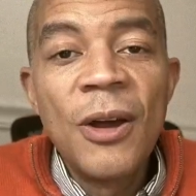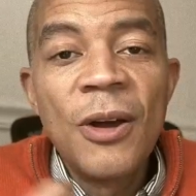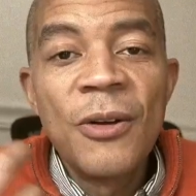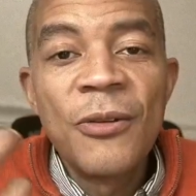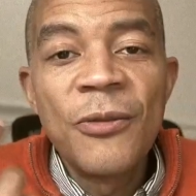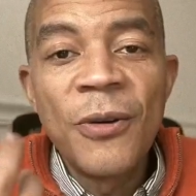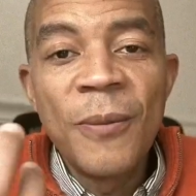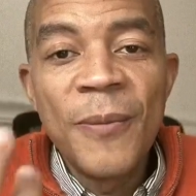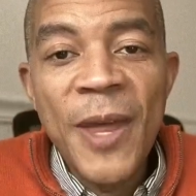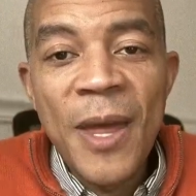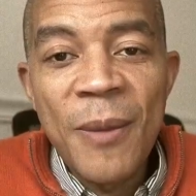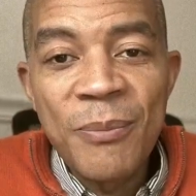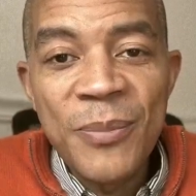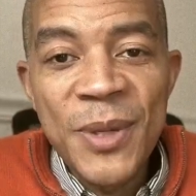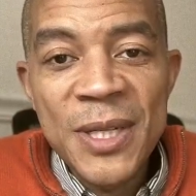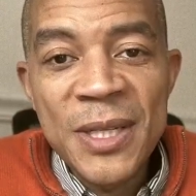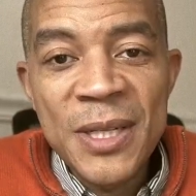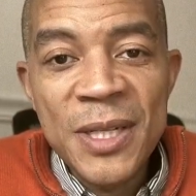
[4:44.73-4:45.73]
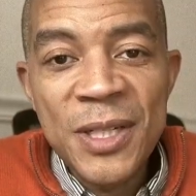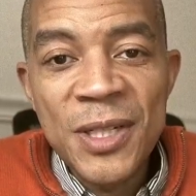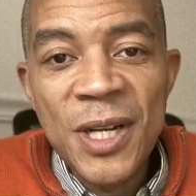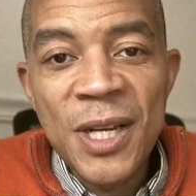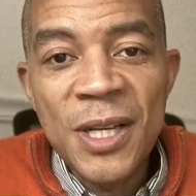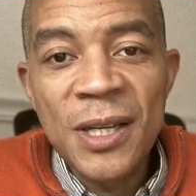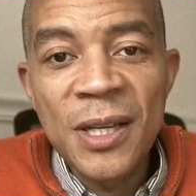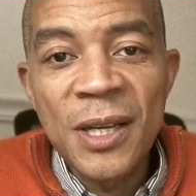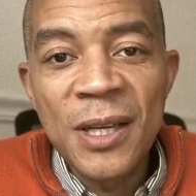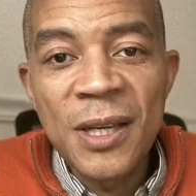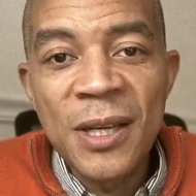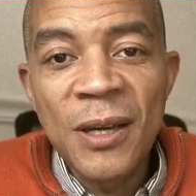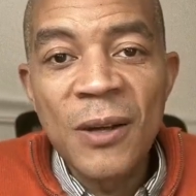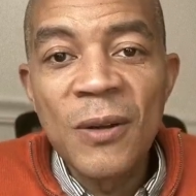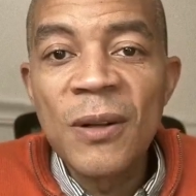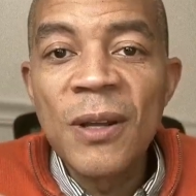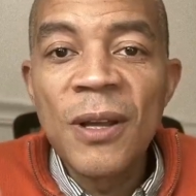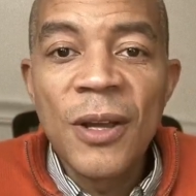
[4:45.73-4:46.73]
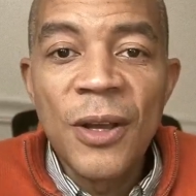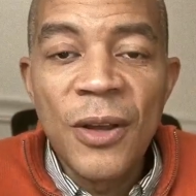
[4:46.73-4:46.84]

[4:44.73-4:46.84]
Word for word: From that business checking account,